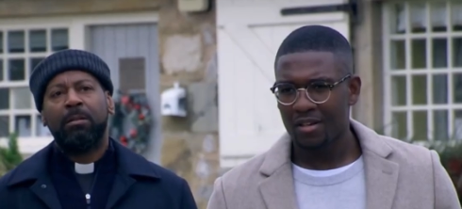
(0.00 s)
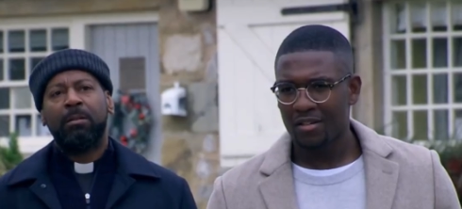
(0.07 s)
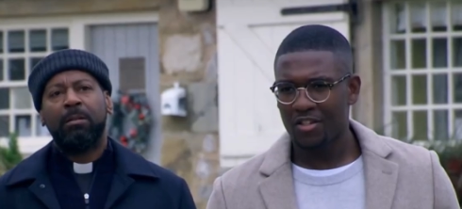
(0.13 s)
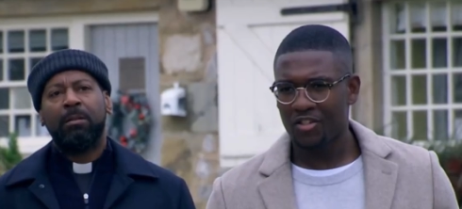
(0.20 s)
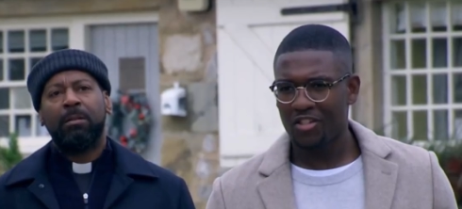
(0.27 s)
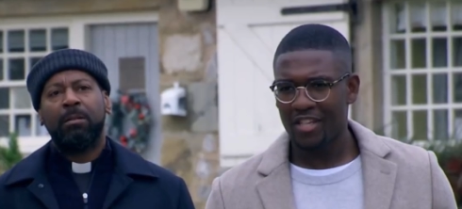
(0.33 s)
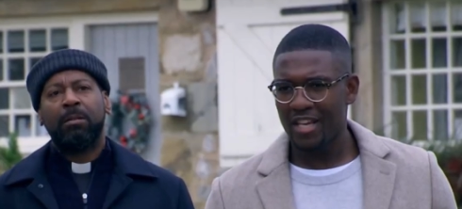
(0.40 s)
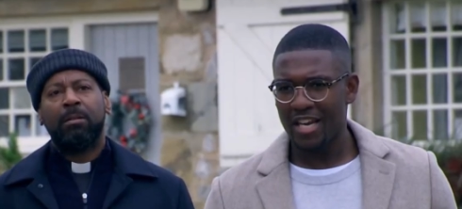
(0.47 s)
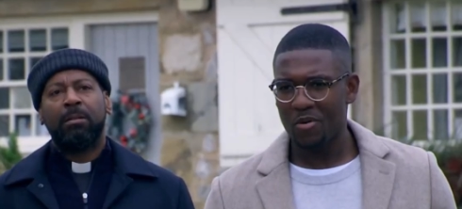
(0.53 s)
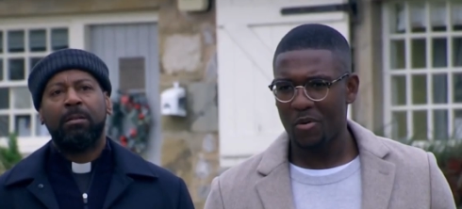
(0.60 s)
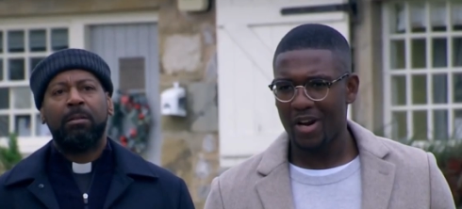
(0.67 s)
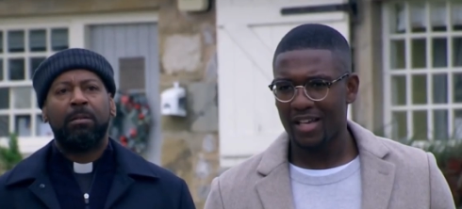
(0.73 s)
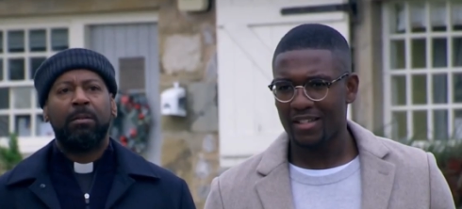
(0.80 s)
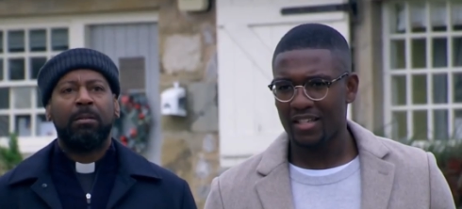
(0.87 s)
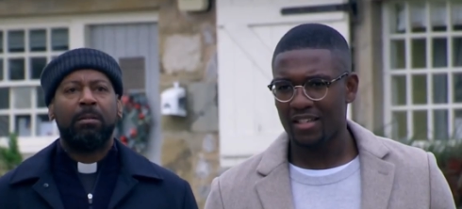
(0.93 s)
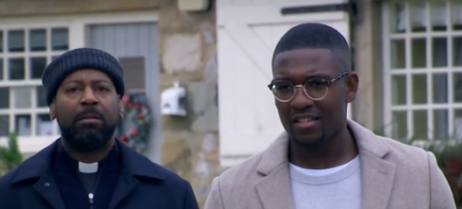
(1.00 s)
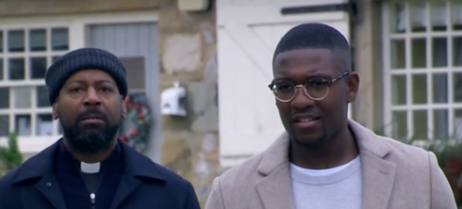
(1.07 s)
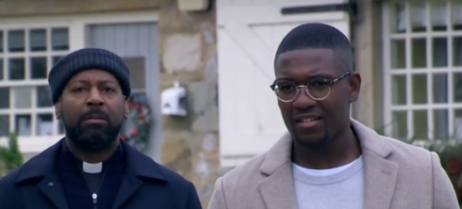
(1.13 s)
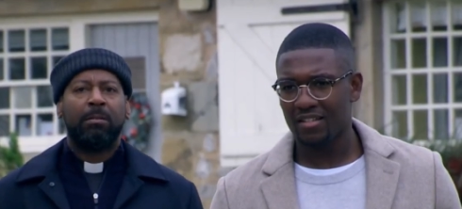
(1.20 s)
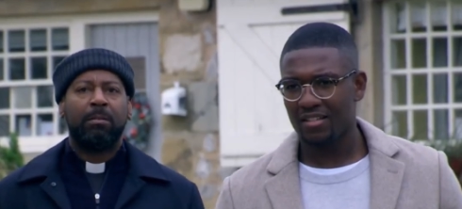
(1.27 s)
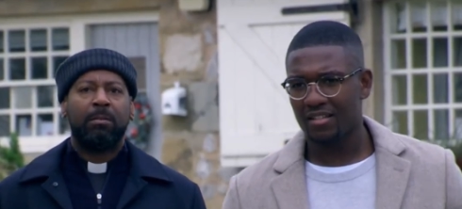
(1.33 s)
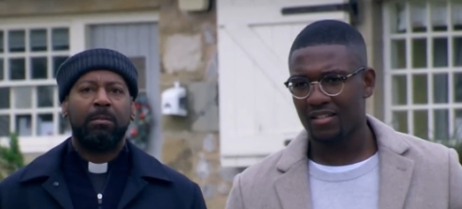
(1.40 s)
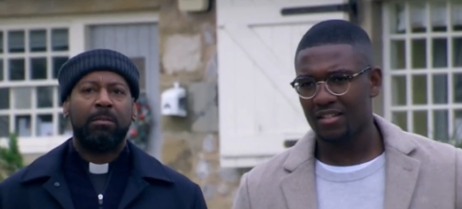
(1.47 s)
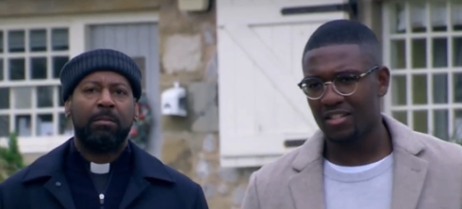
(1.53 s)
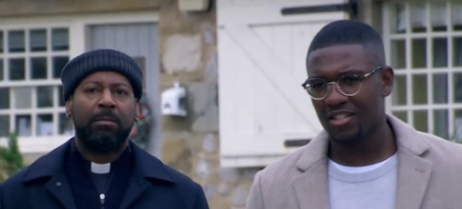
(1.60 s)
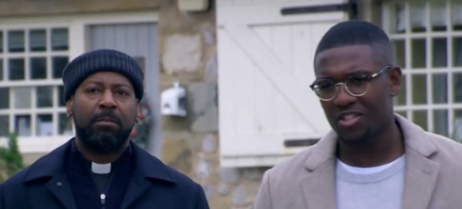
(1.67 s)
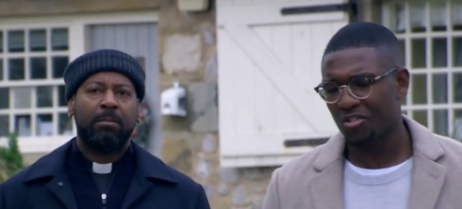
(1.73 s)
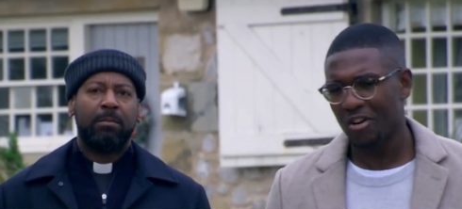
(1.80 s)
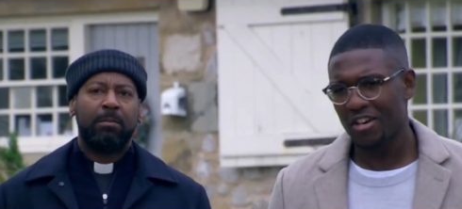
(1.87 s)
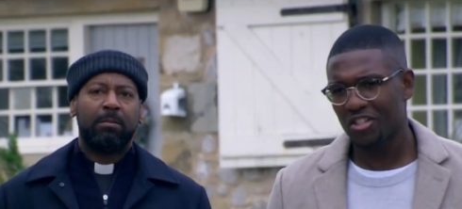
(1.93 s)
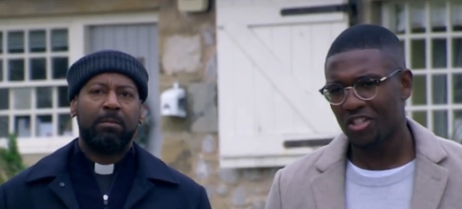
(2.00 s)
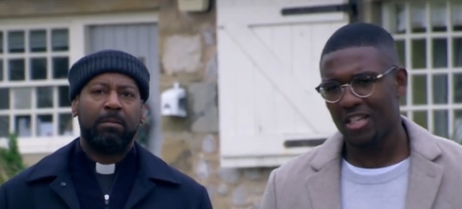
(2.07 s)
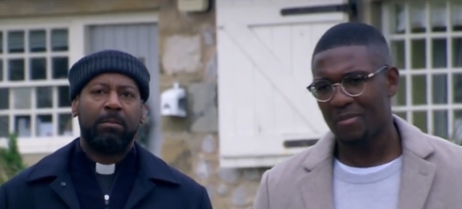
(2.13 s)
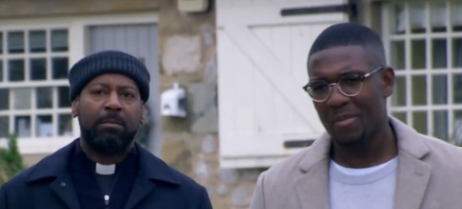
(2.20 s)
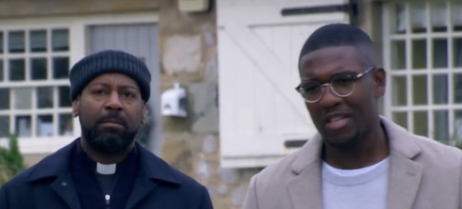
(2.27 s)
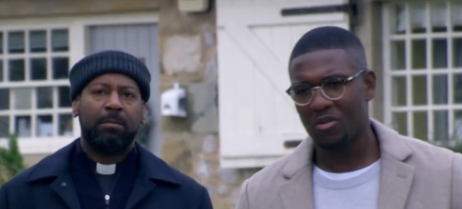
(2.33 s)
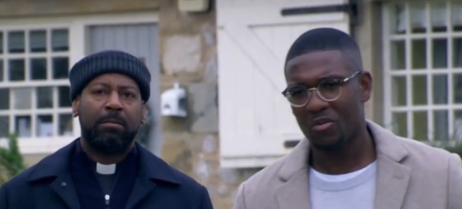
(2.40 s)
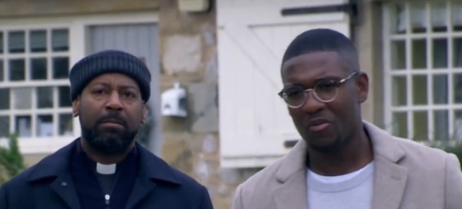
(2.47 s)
Speaker 1: Did you see anyone acting strangely messing